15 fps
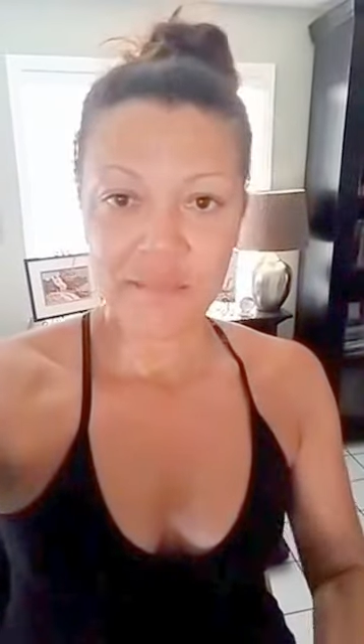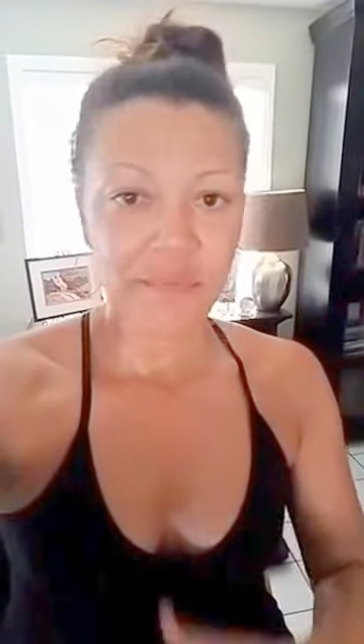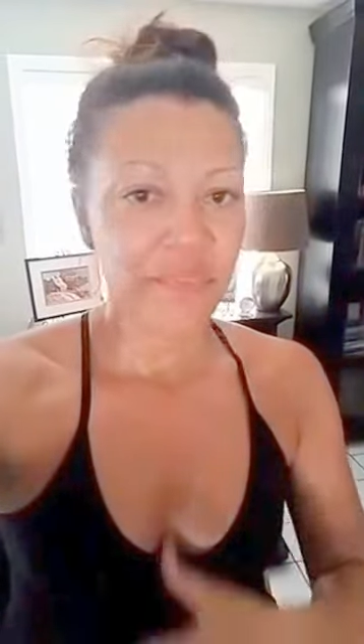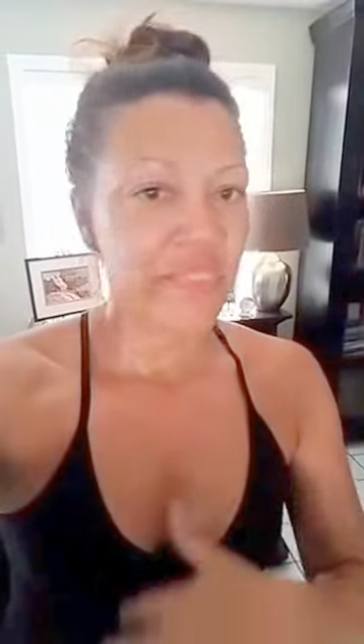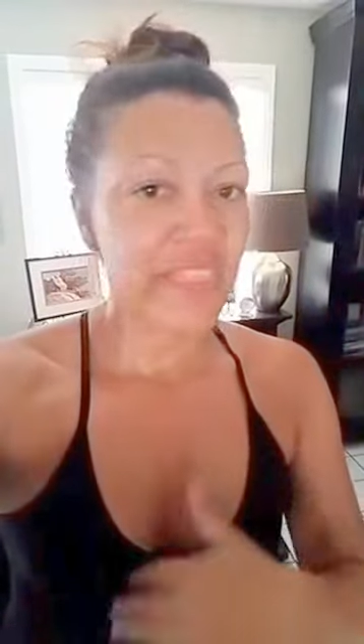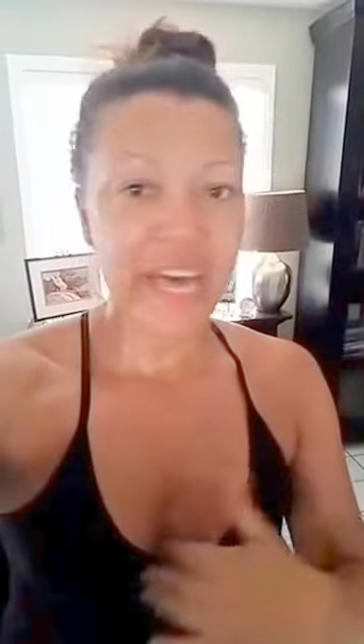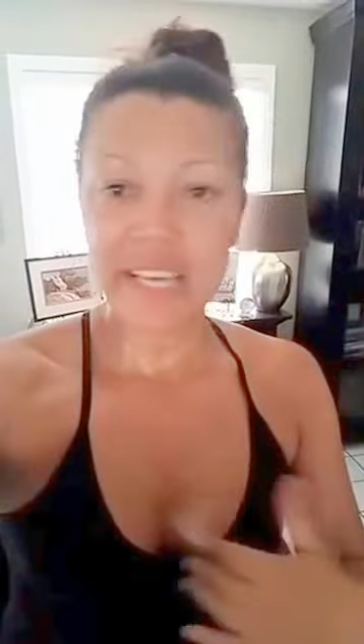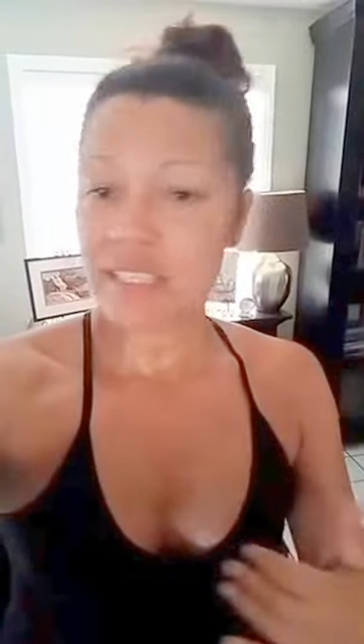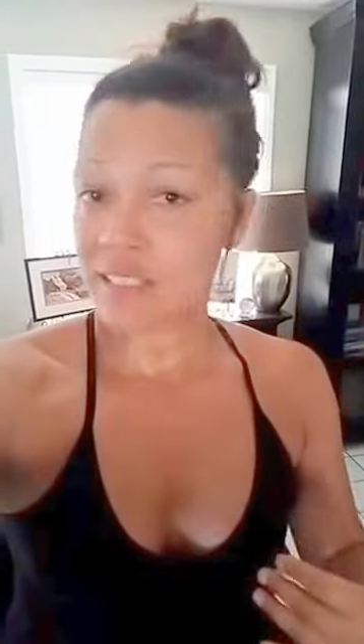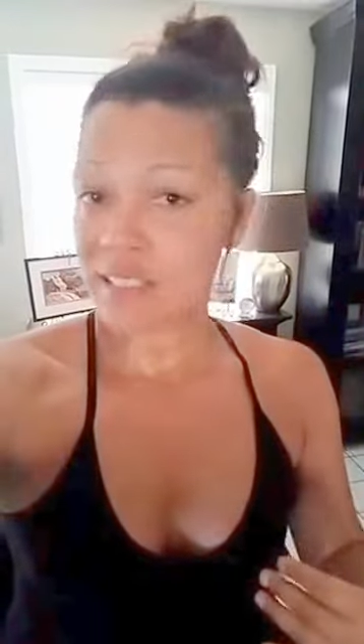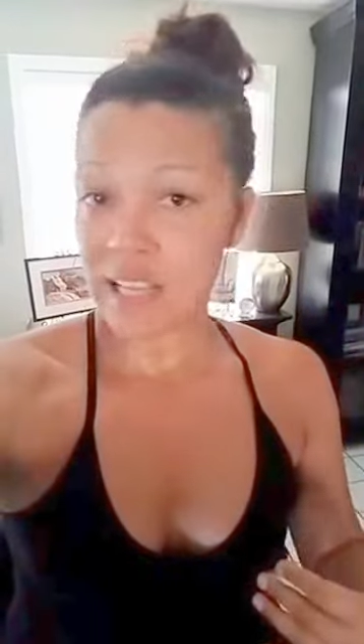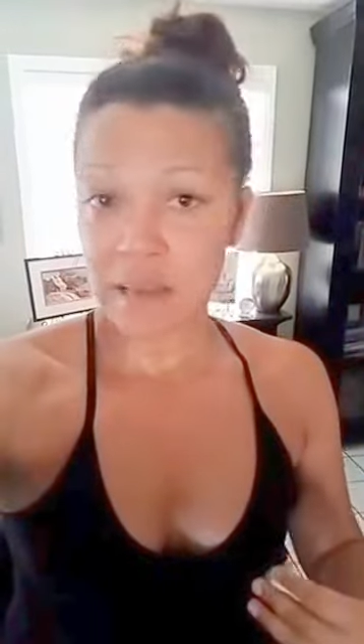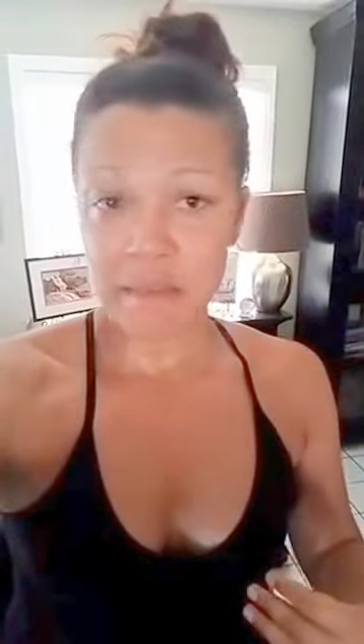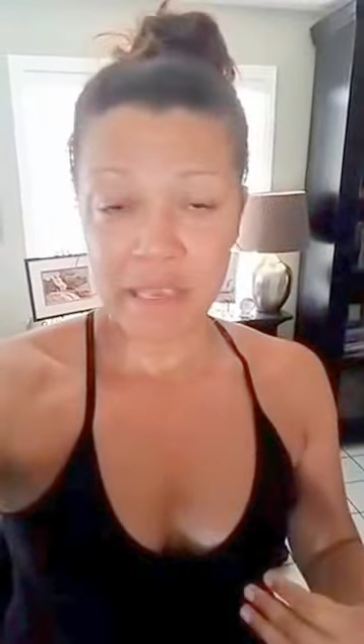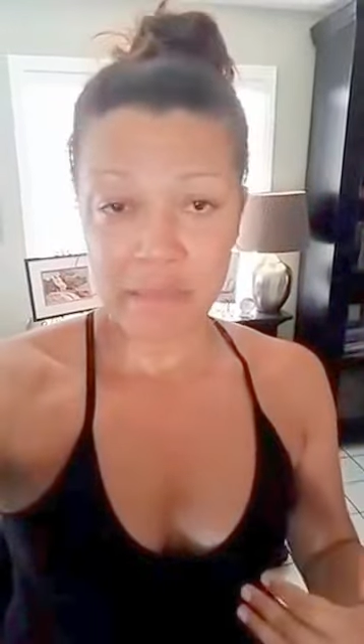that does
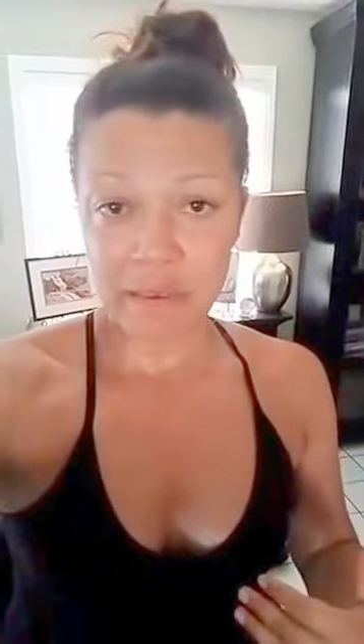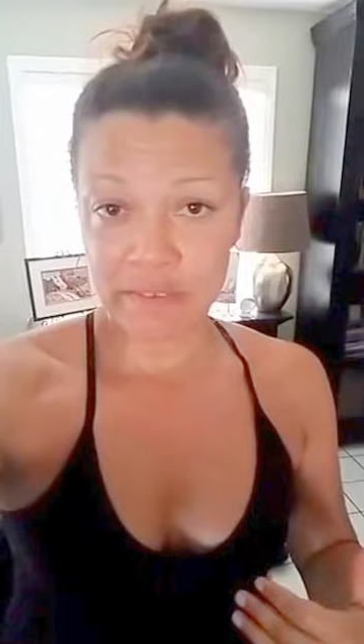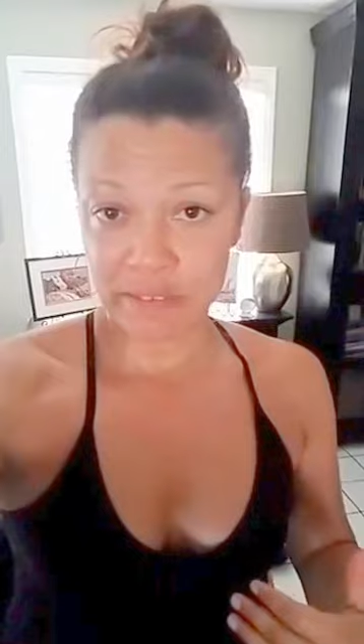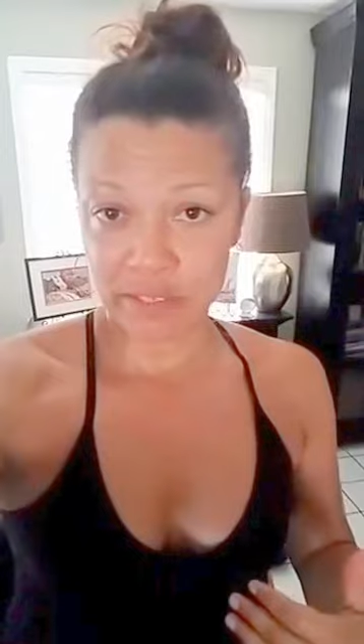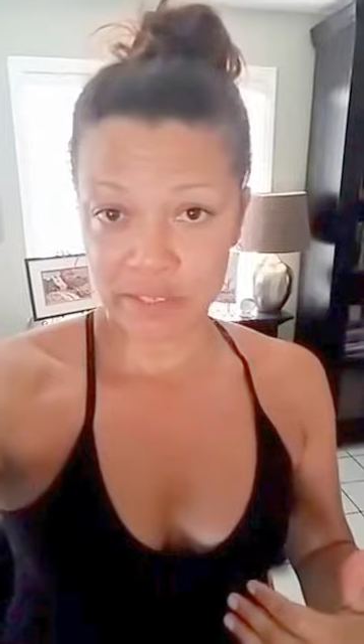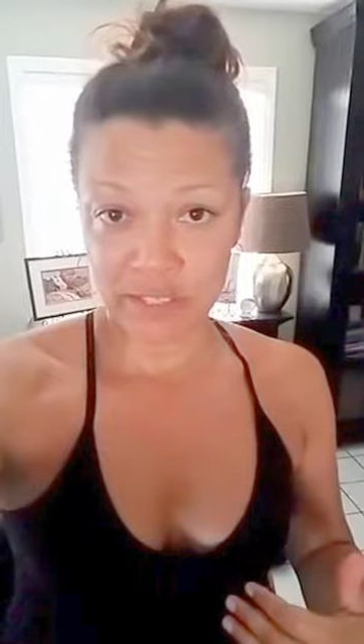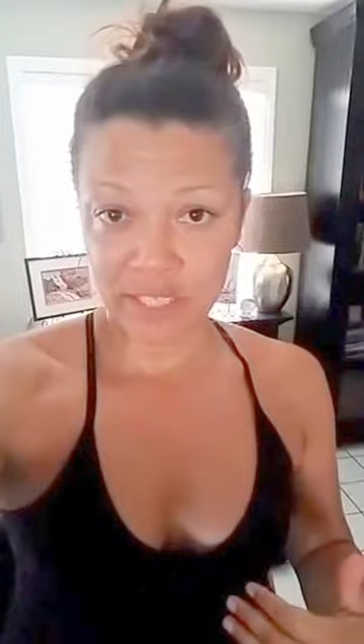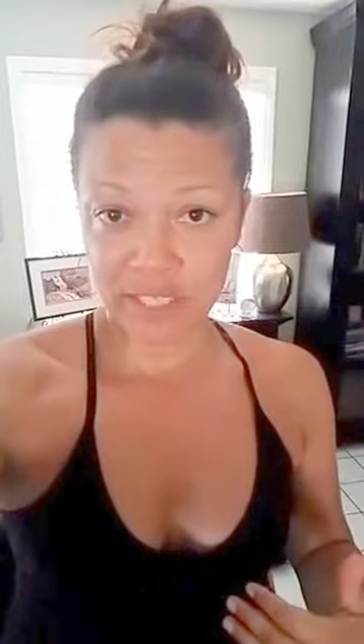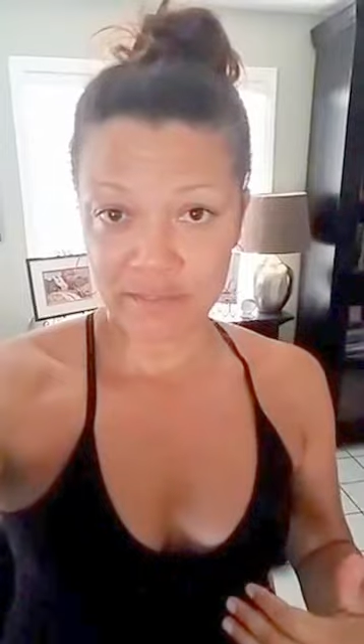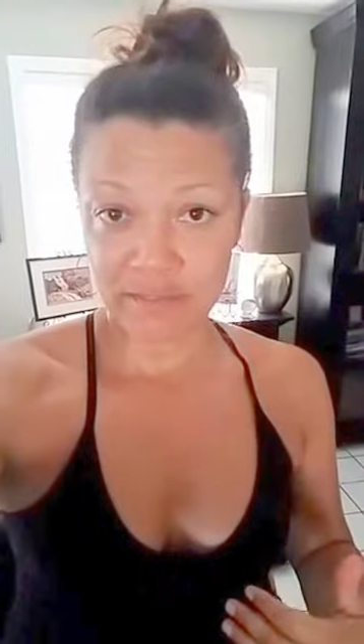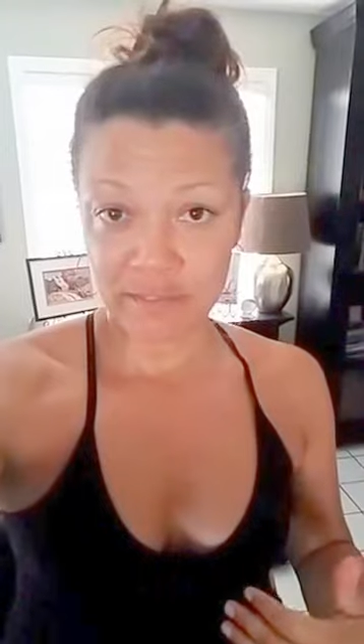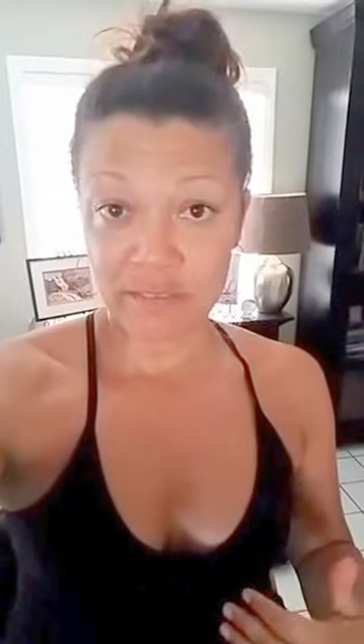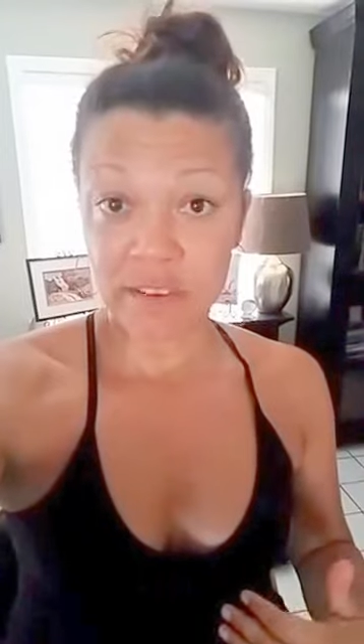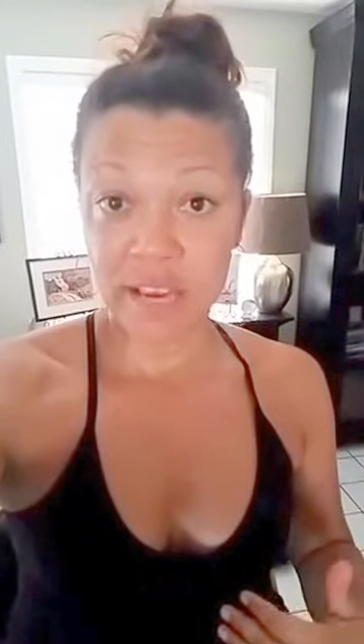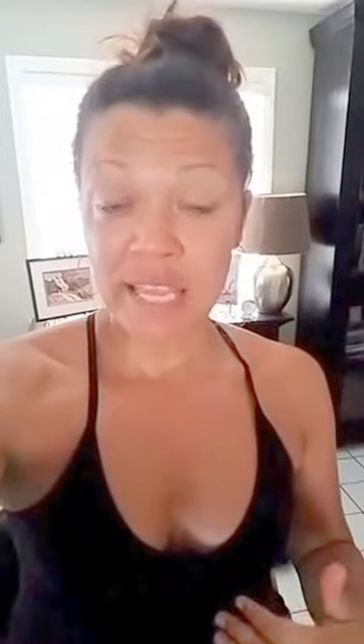not make me feel good,
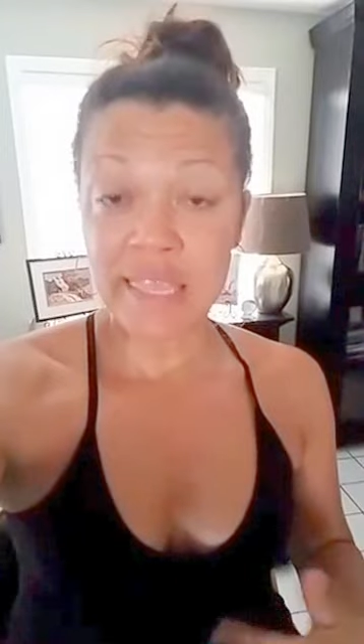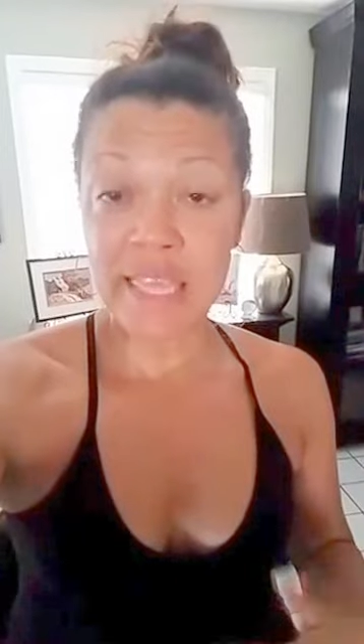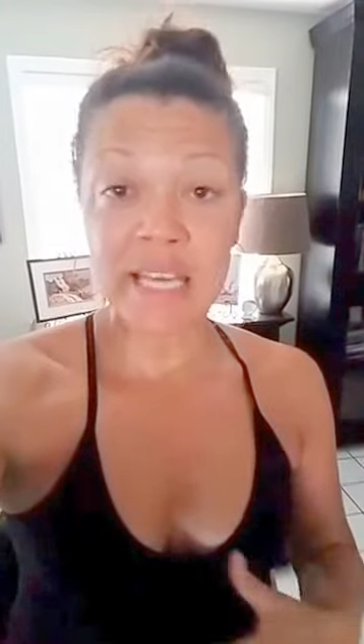right?